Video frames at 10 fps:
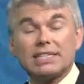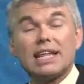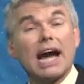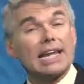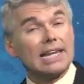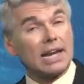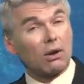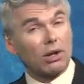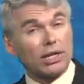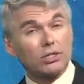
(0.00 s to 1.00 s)
Not
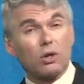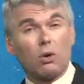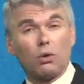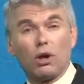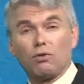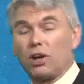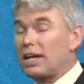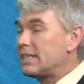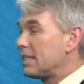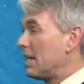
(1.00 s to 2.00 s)
nearly as cold
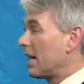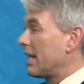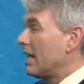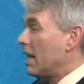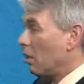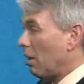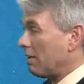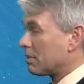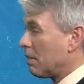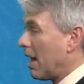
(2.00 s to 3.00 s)
overnight tonight. We'll
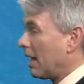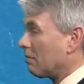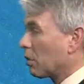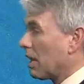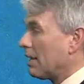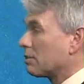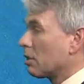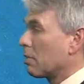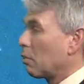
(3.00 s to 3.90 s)
have some high level clouds that'll be